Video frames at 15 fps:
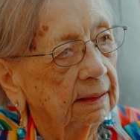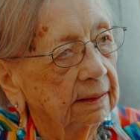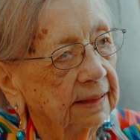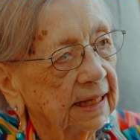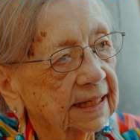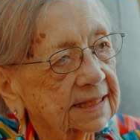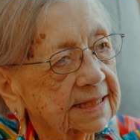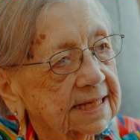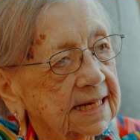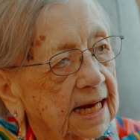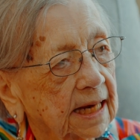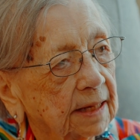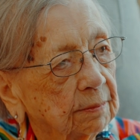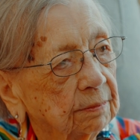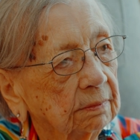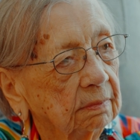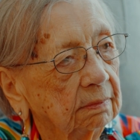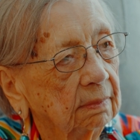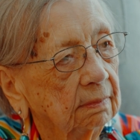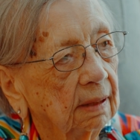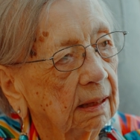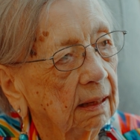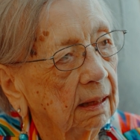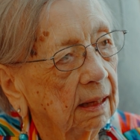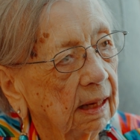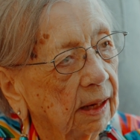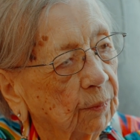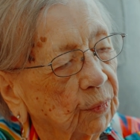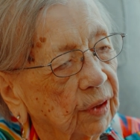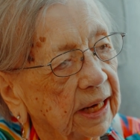Next time
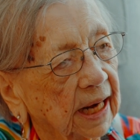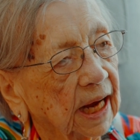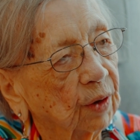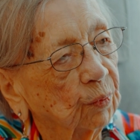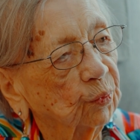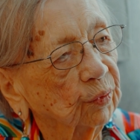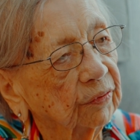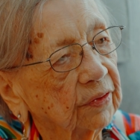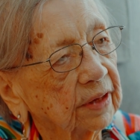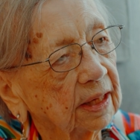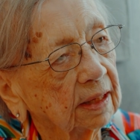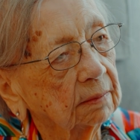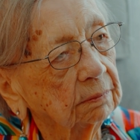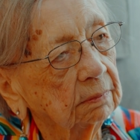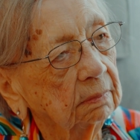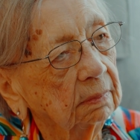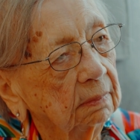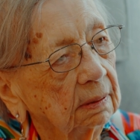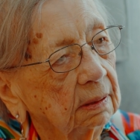I went out with him